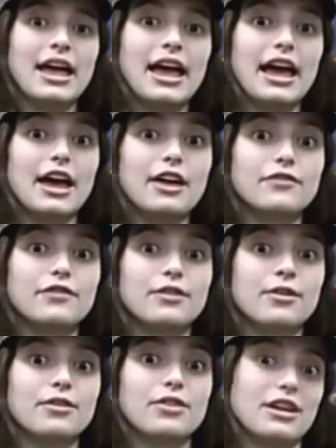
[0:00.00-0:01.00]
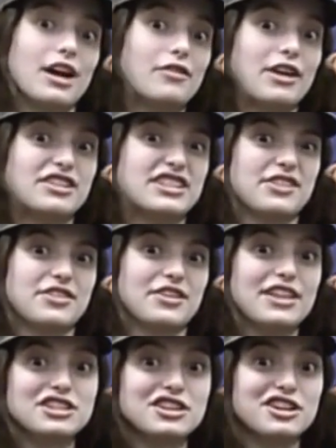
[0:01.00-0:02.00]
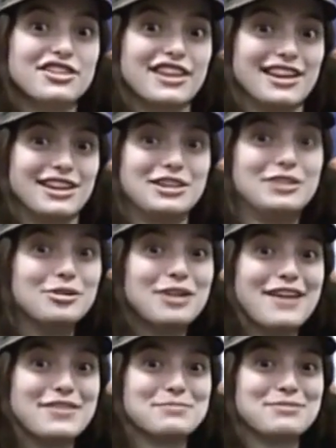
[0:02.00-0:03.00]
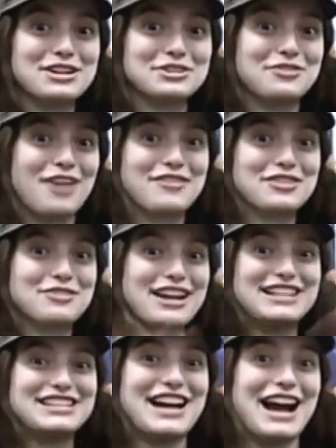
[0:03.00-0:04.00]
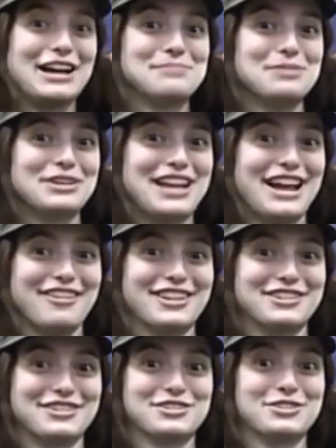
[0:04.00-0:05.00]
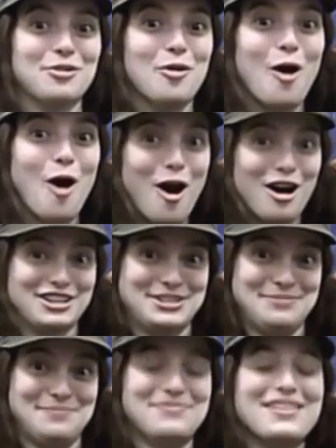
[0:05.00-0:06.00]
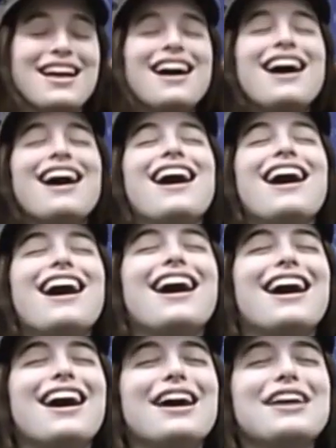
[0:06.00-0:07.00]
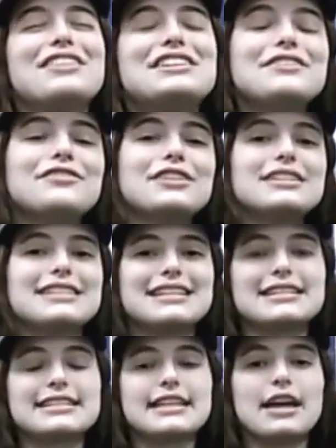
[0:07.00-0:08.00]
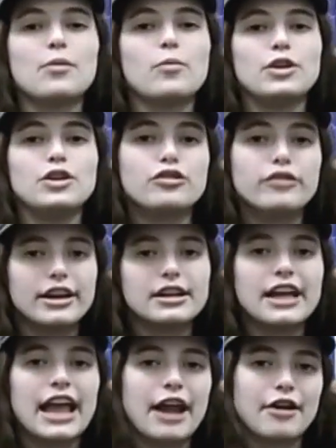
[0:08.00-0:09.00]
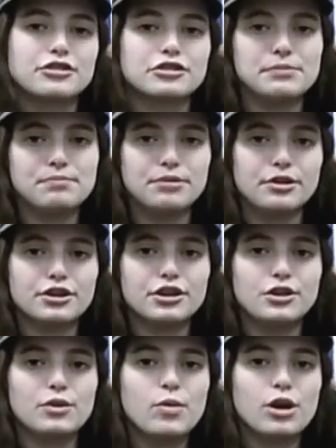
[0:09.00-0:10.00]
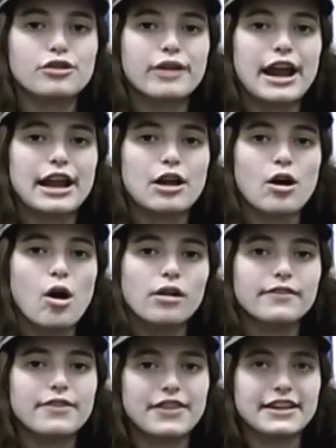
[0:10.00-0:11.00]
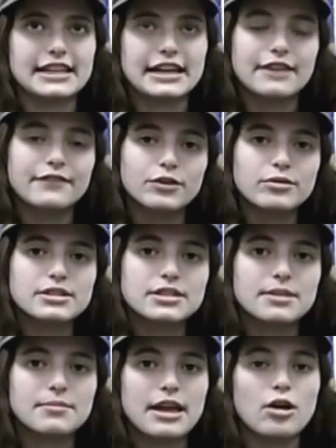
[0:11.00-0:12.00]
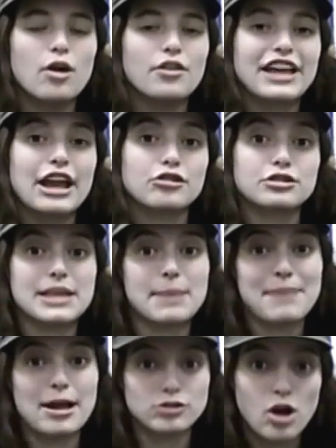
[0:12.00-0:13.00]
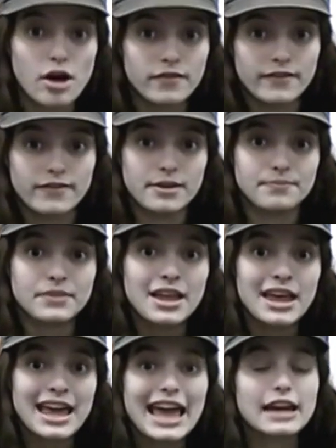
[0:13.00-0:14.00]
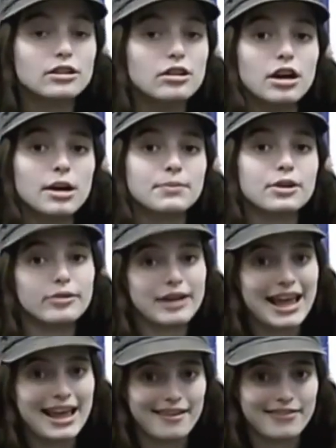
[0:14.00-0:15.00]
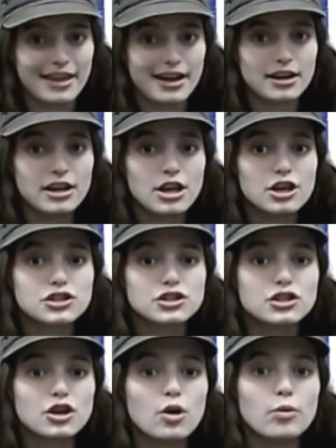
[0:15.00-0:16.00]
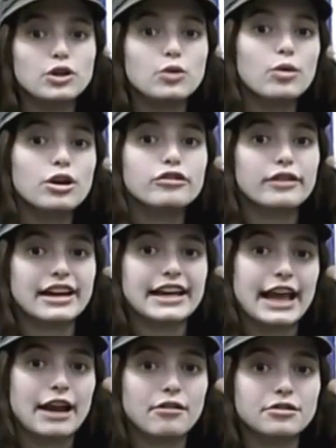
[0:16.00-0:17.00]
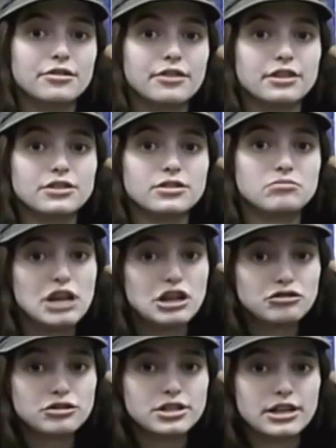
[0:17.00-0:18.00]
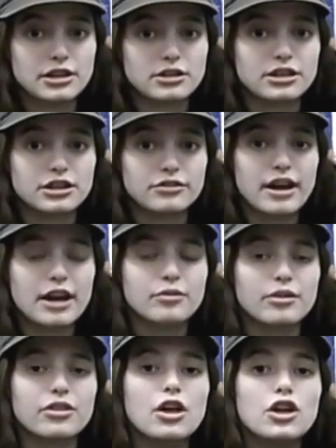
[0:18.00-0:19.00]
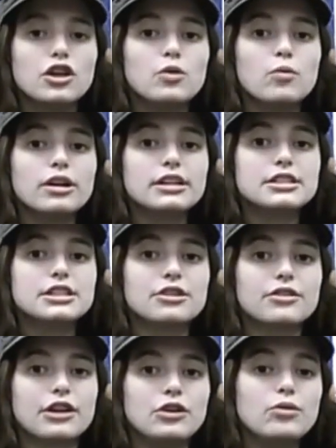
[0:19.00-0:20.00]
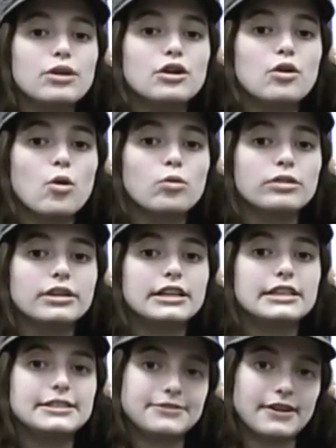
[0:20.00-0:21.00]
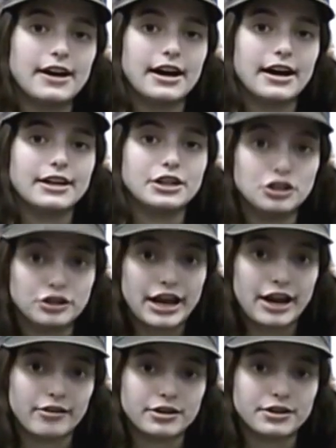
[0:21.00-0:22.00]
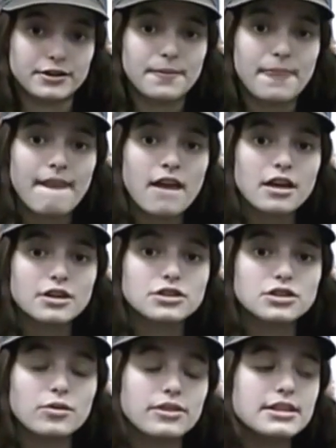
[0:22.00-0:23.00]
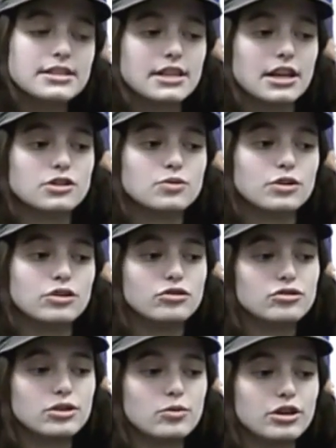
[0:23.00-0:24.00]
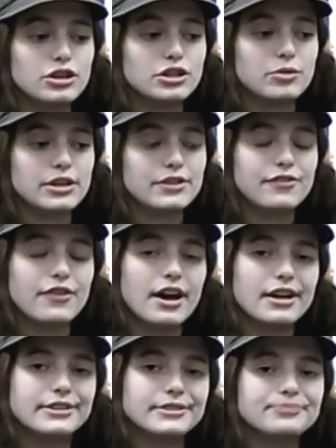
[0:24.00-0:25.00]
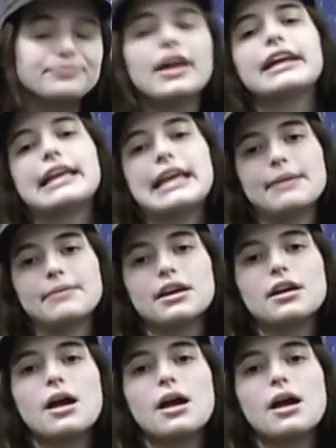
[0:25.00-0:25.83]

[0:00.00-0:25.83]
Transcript: And for the non-writers out there, that's a good thing. You don't have the pressure of having to write an entire book character, so awesome. The difference is that when you create a character in a book, you are creating all the things that influence them and all the characters that bounce off of them. In a LARP, you don't have that. So when you want to create a character that's interesting to interact with, you want to consider that you can only define your character. So in this sense, what you usually want to do is find, not a gimmick,